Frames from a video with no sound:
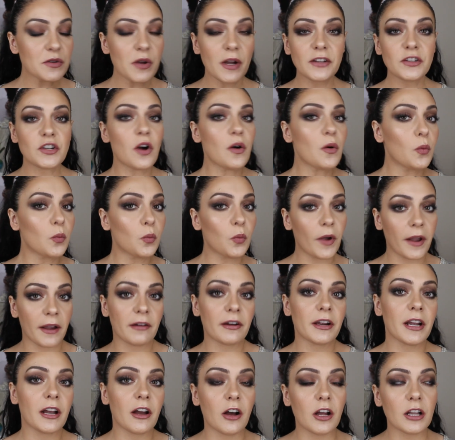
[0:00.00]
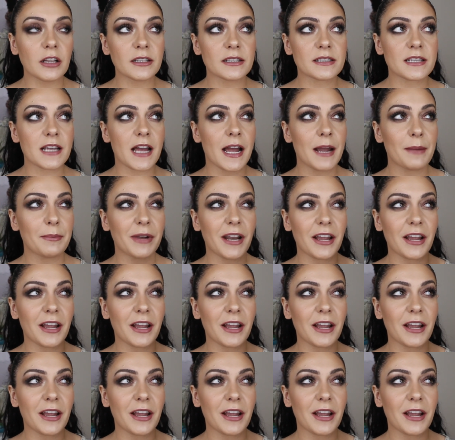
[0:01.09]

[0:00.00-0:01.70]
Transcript: So I don't wear it all the time.